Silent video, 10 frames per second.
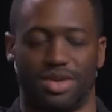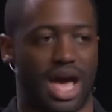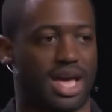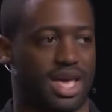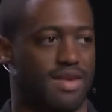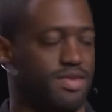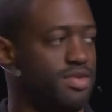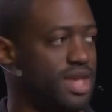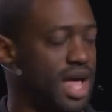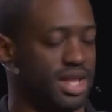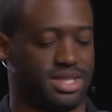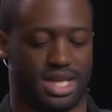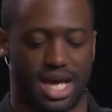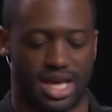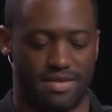God gave you talents,
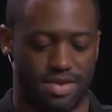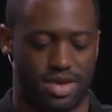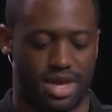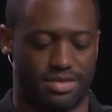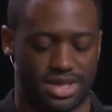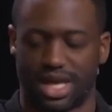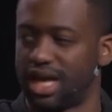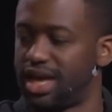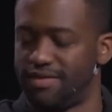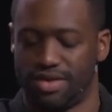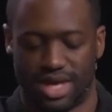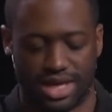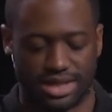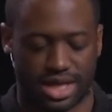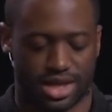God gave you gifts, and God gave you
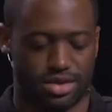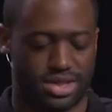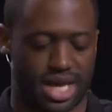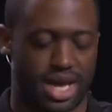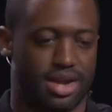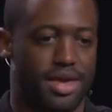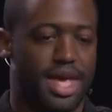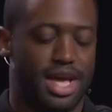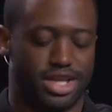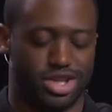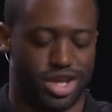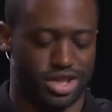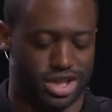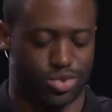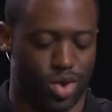keys, like you said. And so
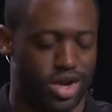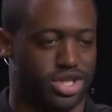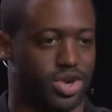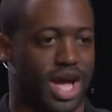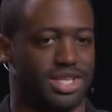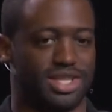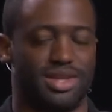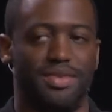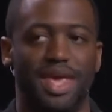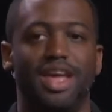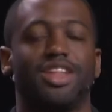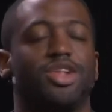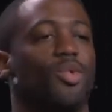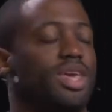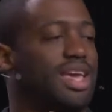there's this weird attraction.
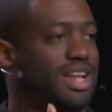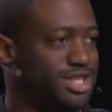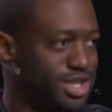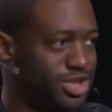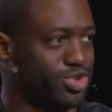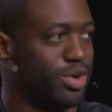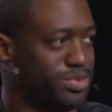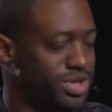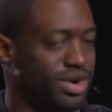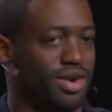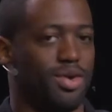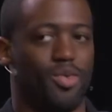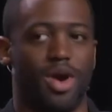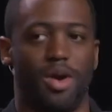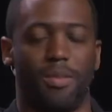So we get into the scripture
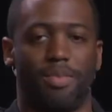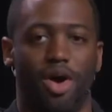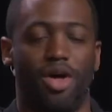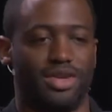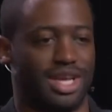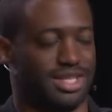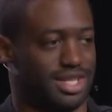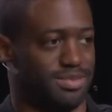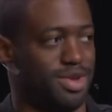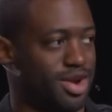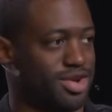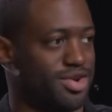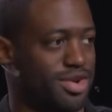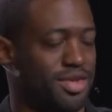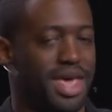where Paul does this
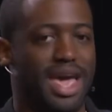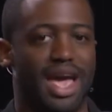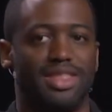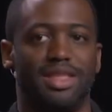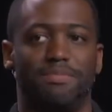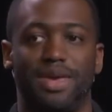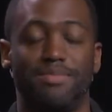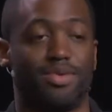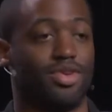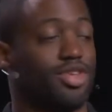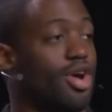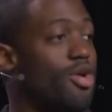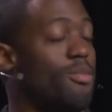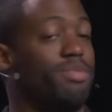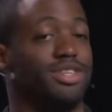miracle, and then the people
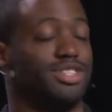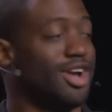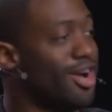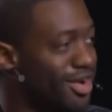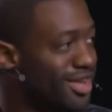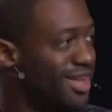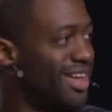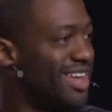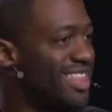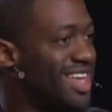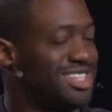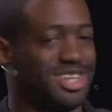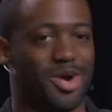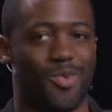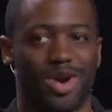go berserk. They
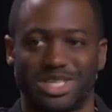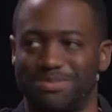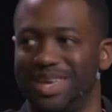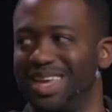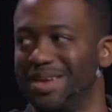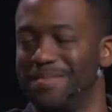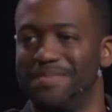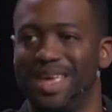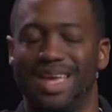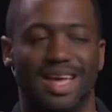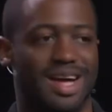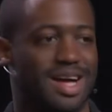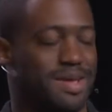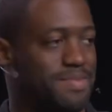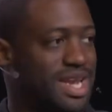start worshiping him
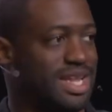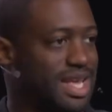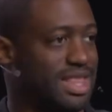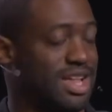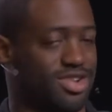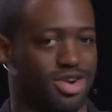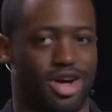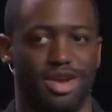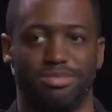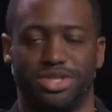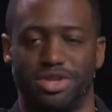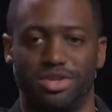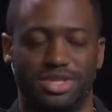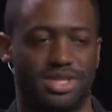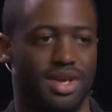uh, immediately, and they start calling him
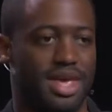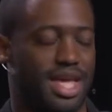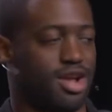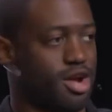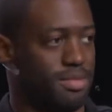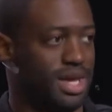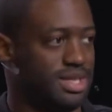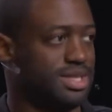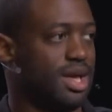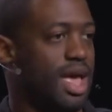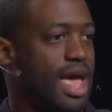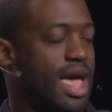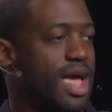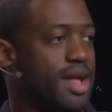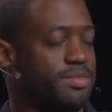Zeus and Hermes.
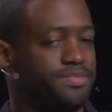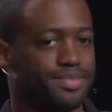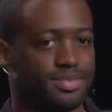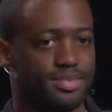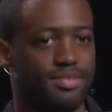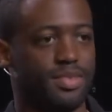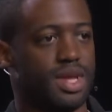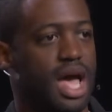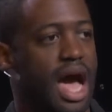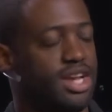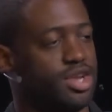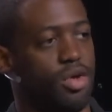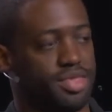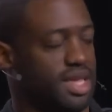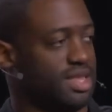And I
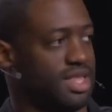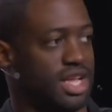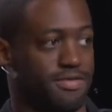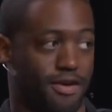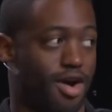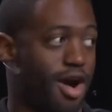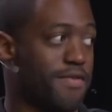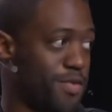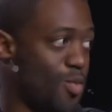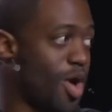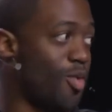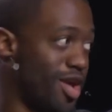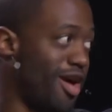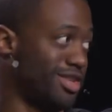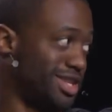don't think that that's far off from where
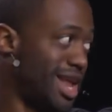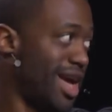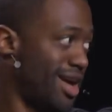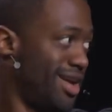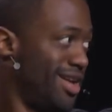we are today.